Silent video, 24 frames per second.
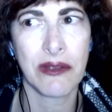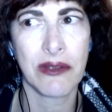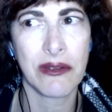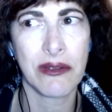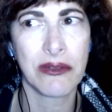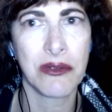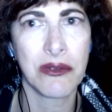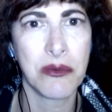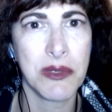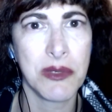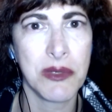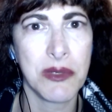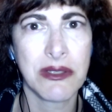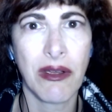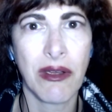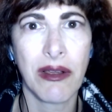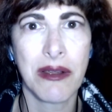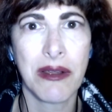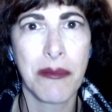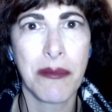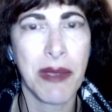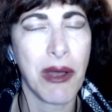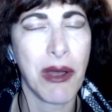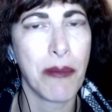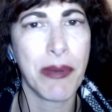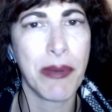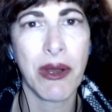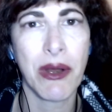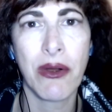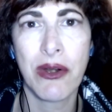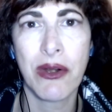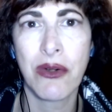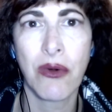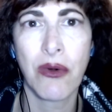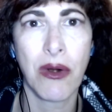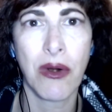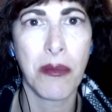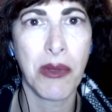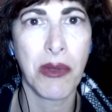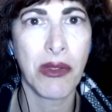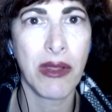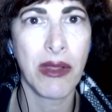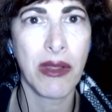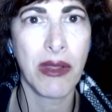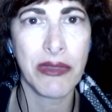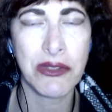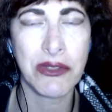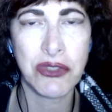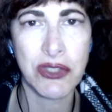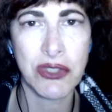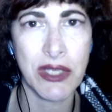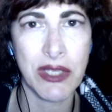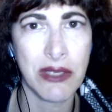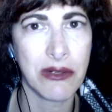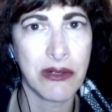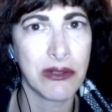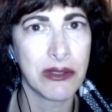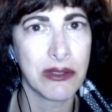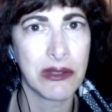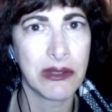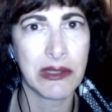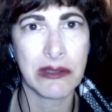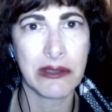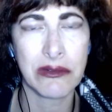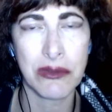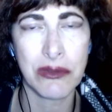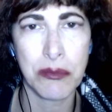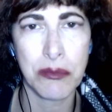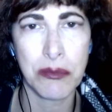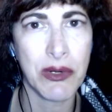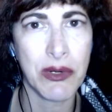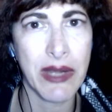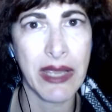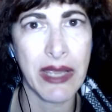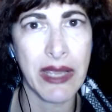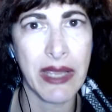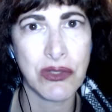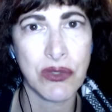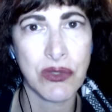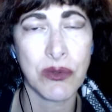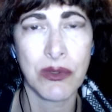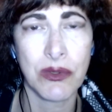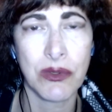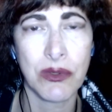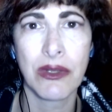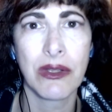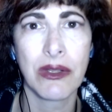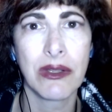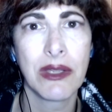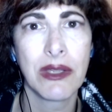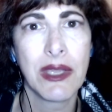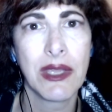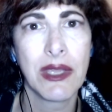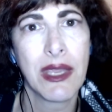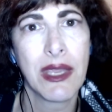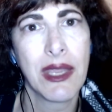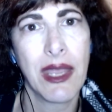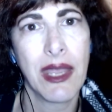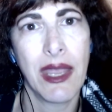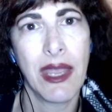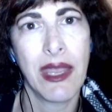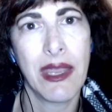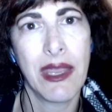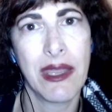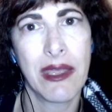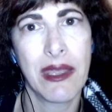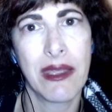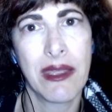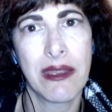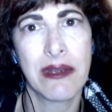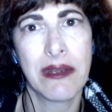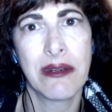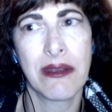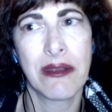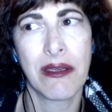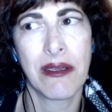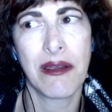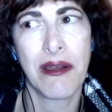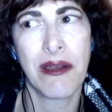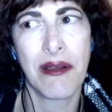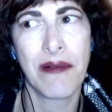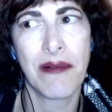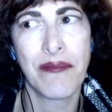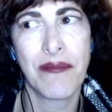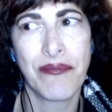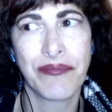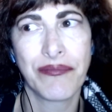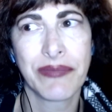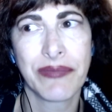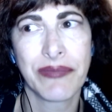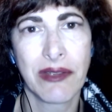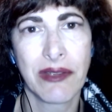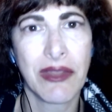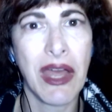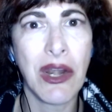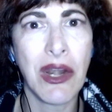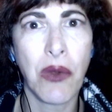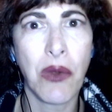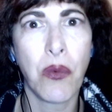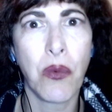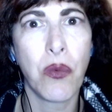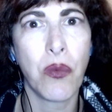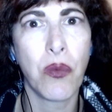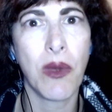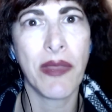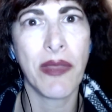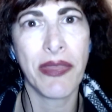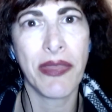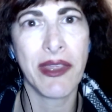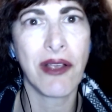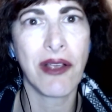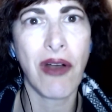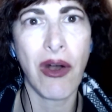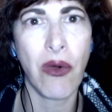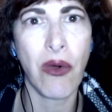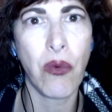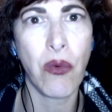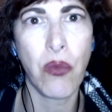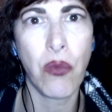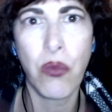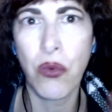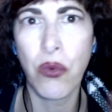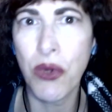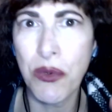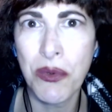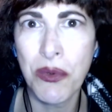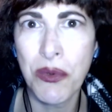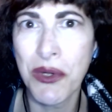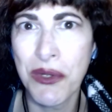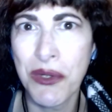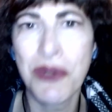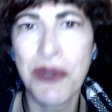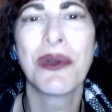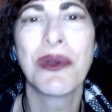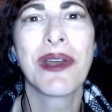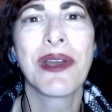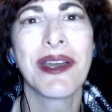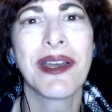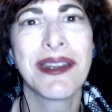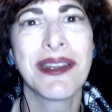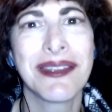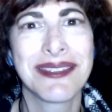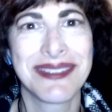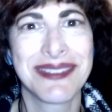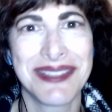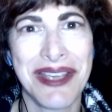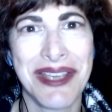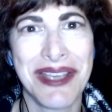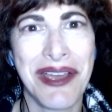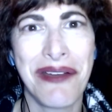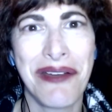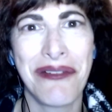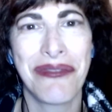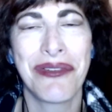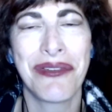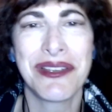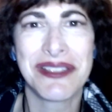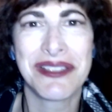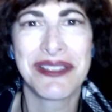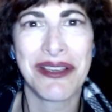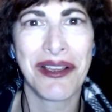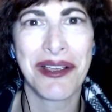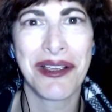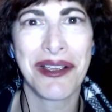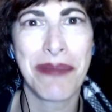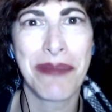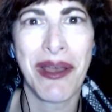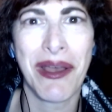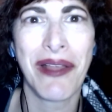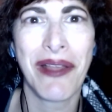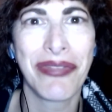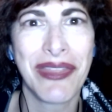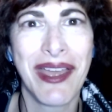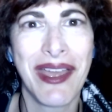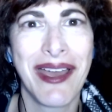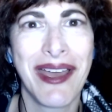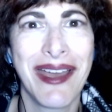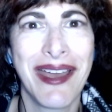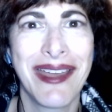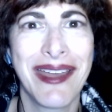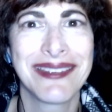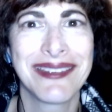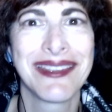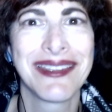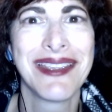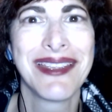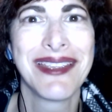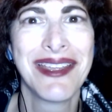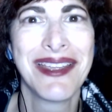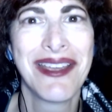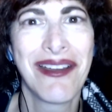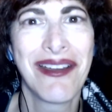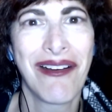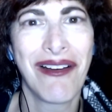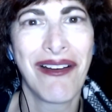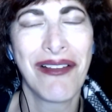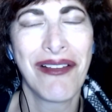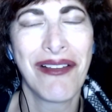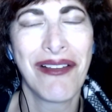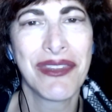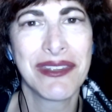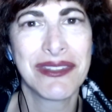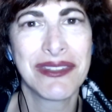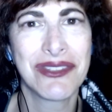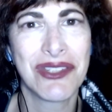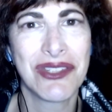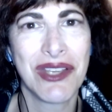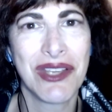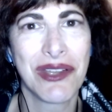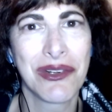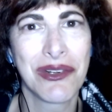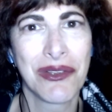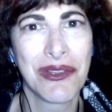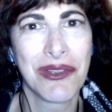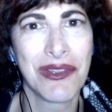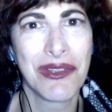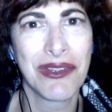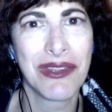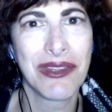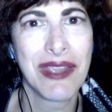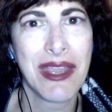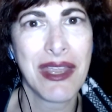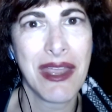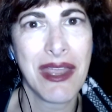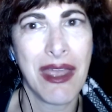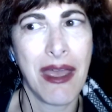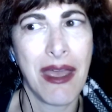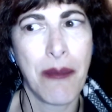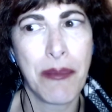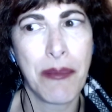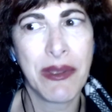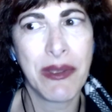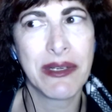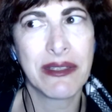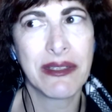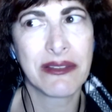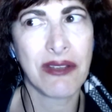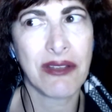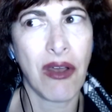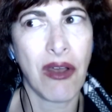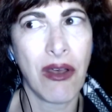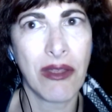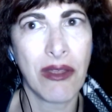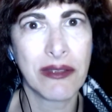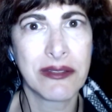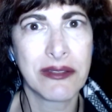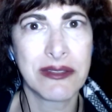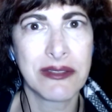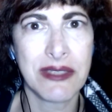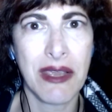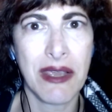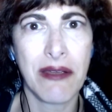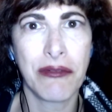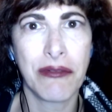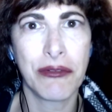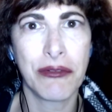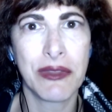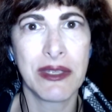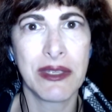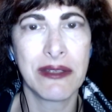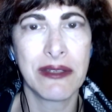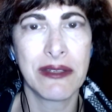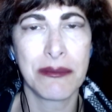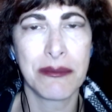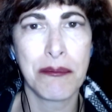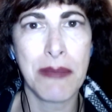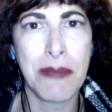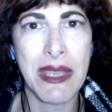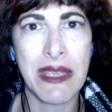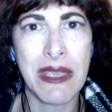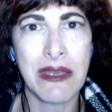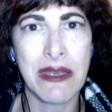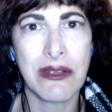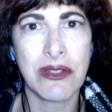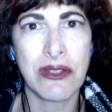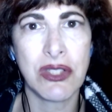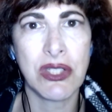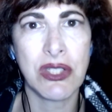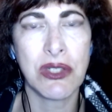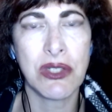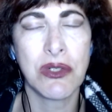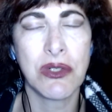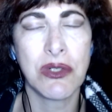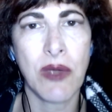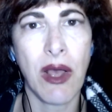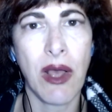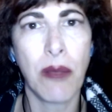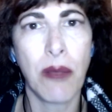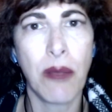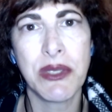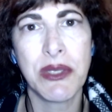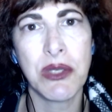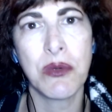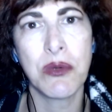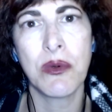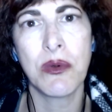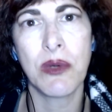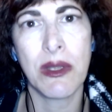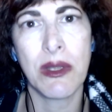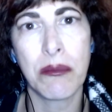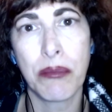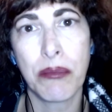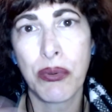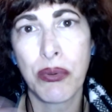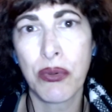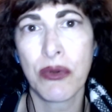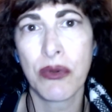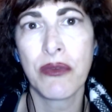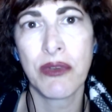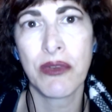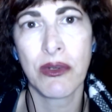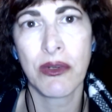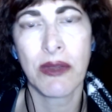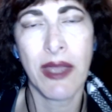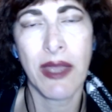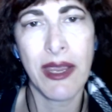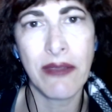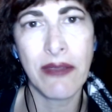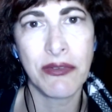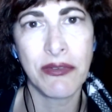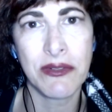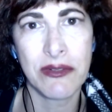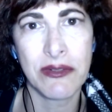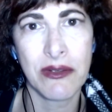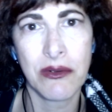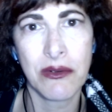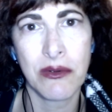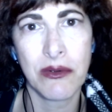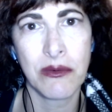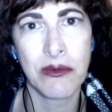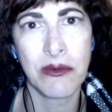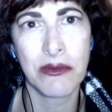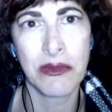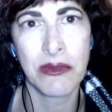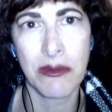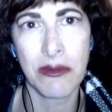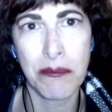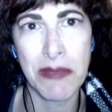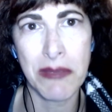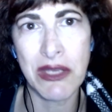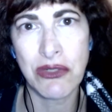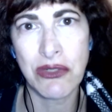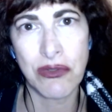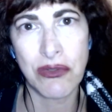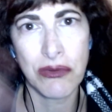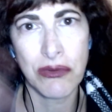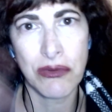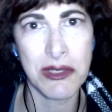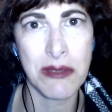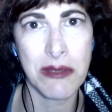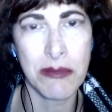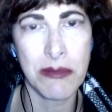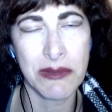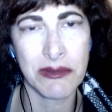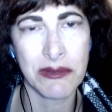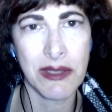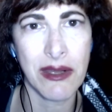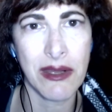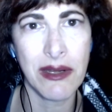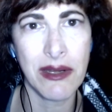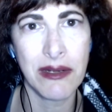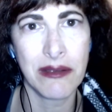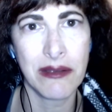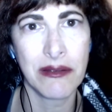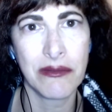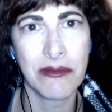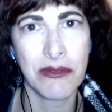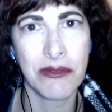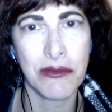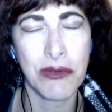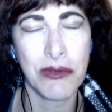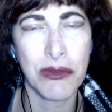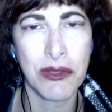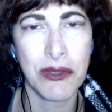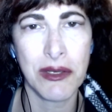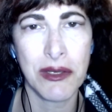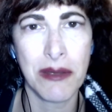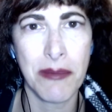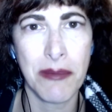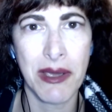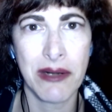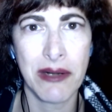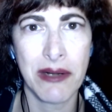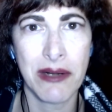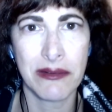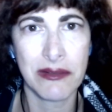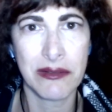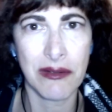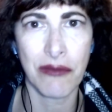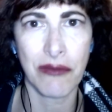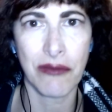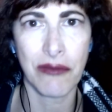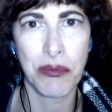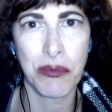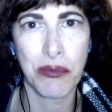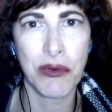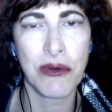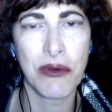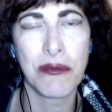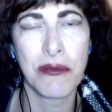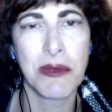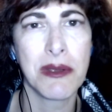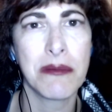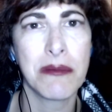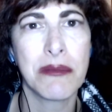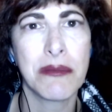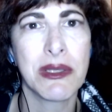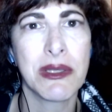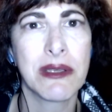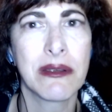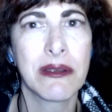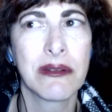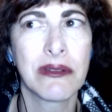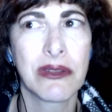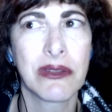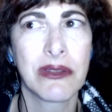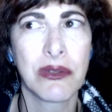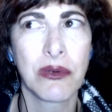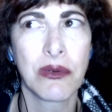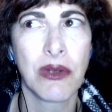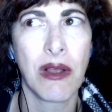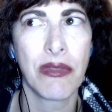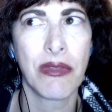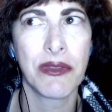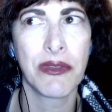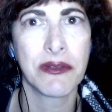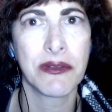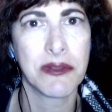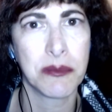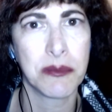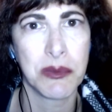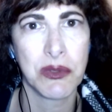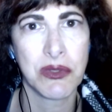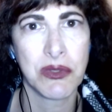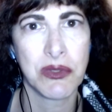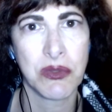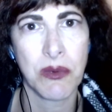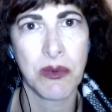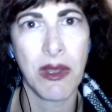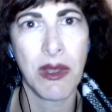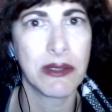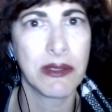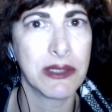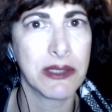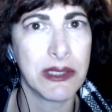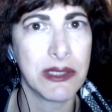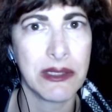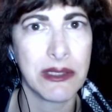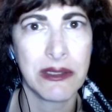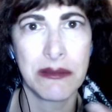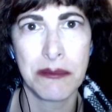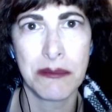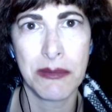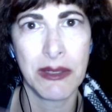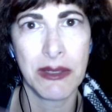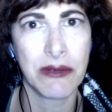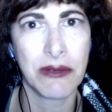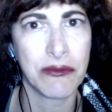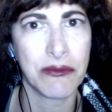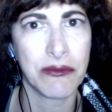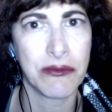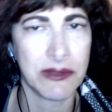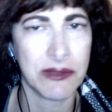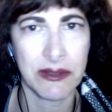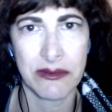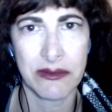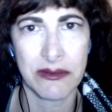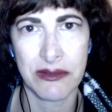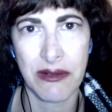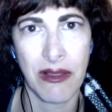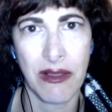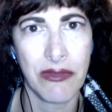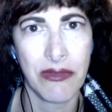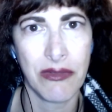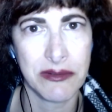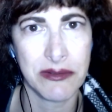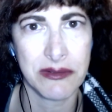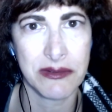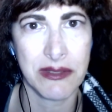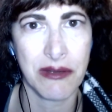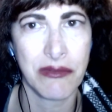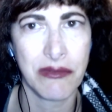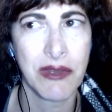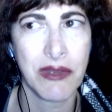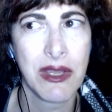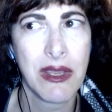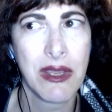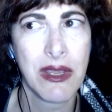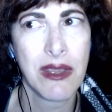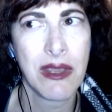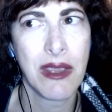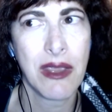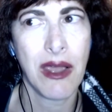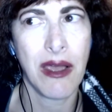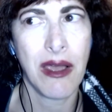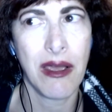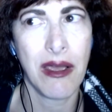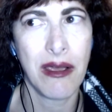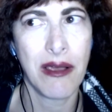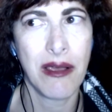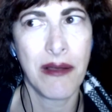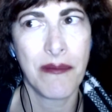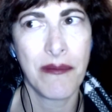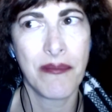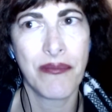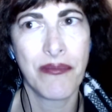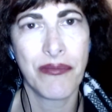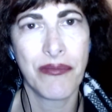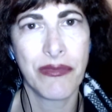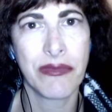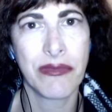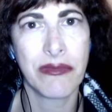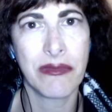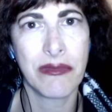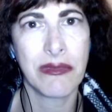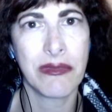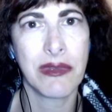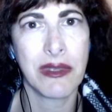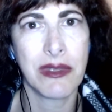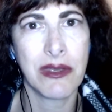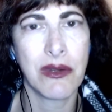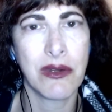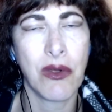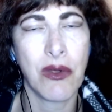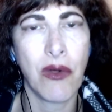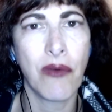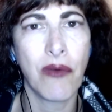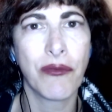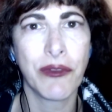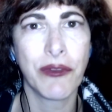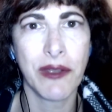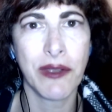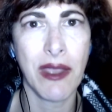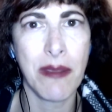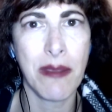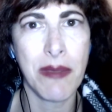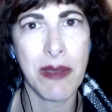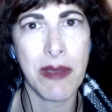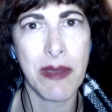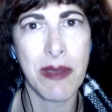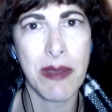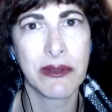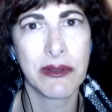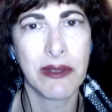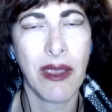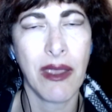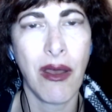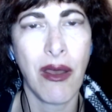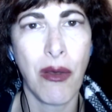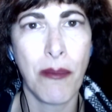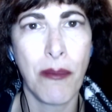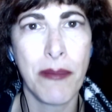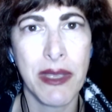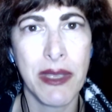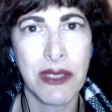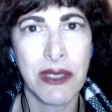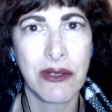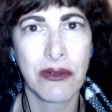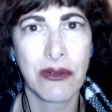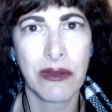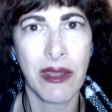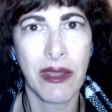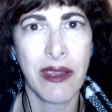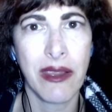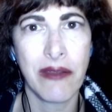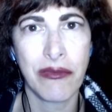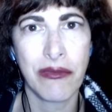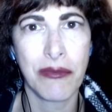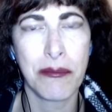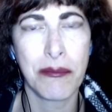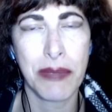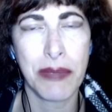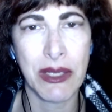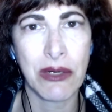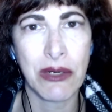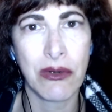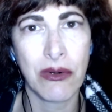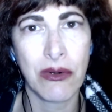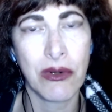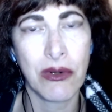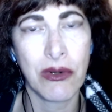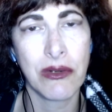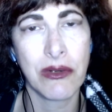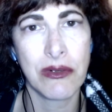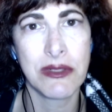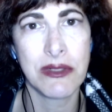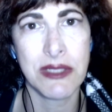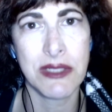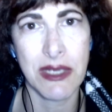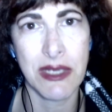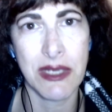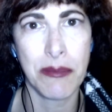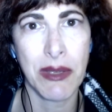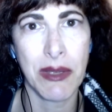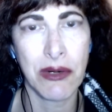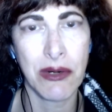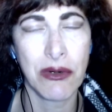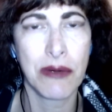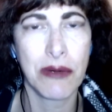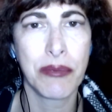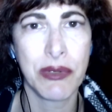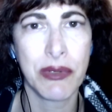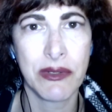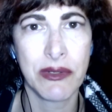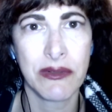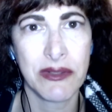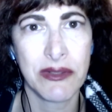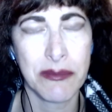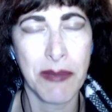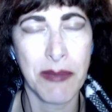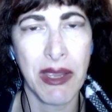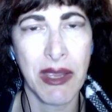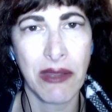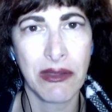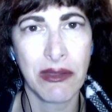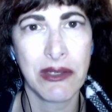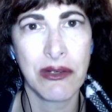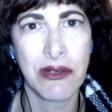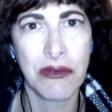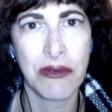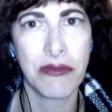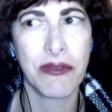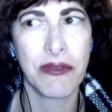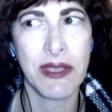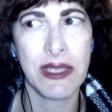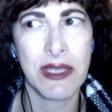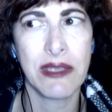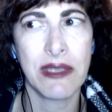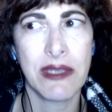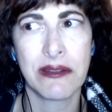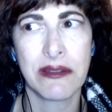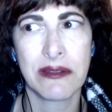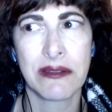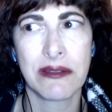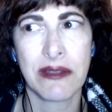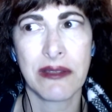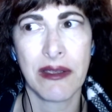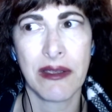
Also, we talk about paranormal on this channel and the supernatural, and a lot of what they call woo-woo kind of stuff. We talk about that on this channel, but it's all stuff that is meant to help you improve your life. So the major theme is kind of, if you think about it, self-improvement, because through all this spirituality and metaphysics and all this stuff, hopefully I'm able to help make your life better or your day better, put a smile on your face,